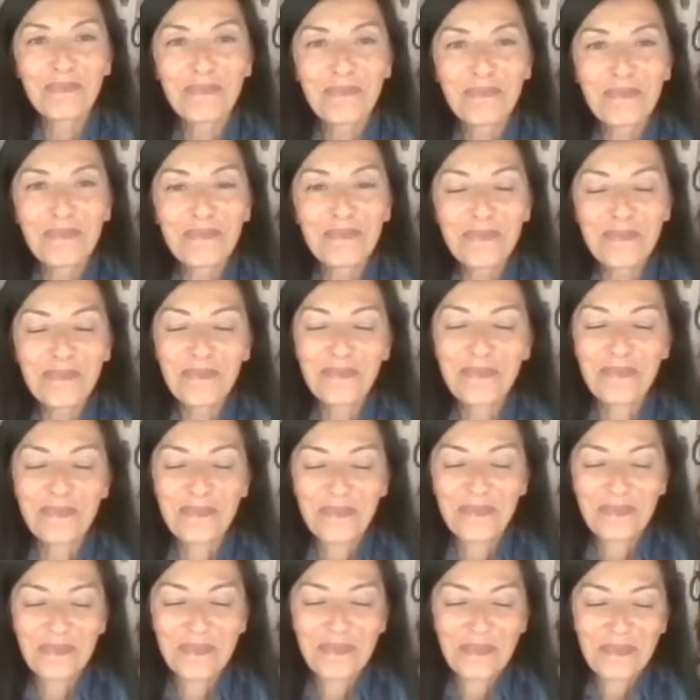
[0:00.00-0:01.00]

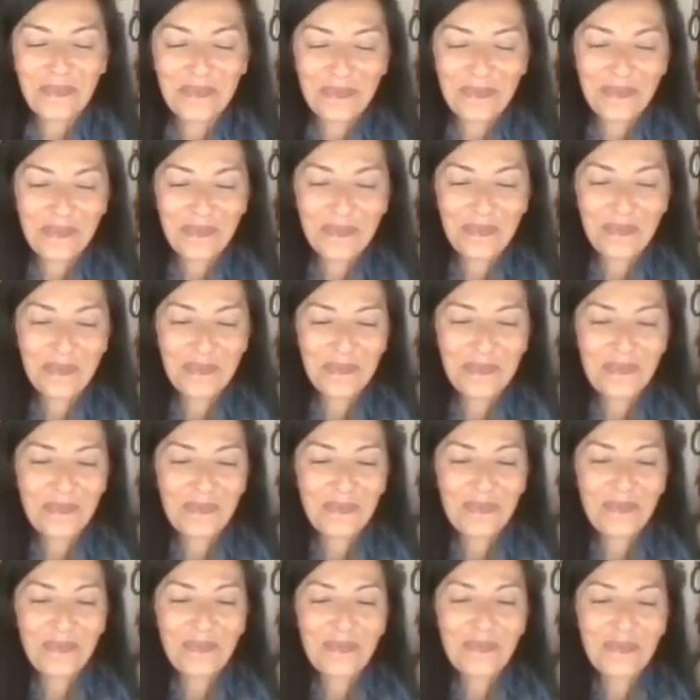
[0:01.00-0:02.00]

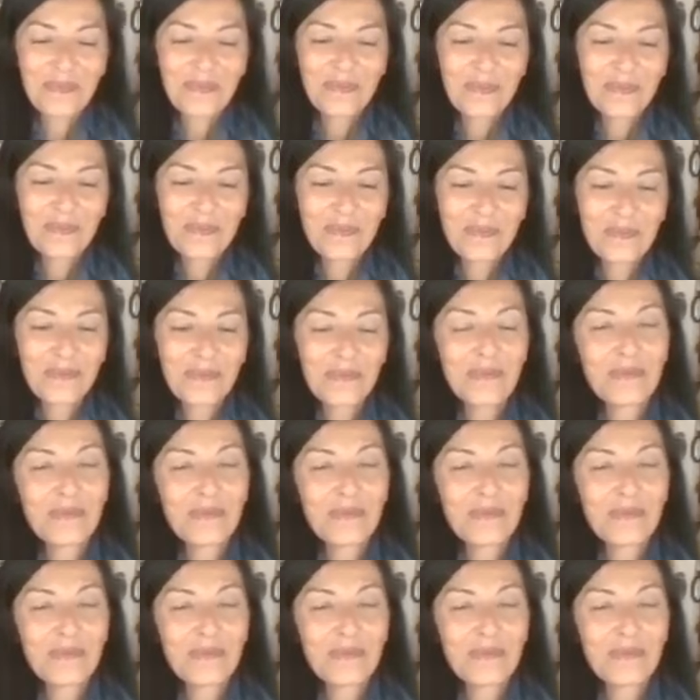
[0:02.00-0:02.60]
No words are spoken by the person on screen.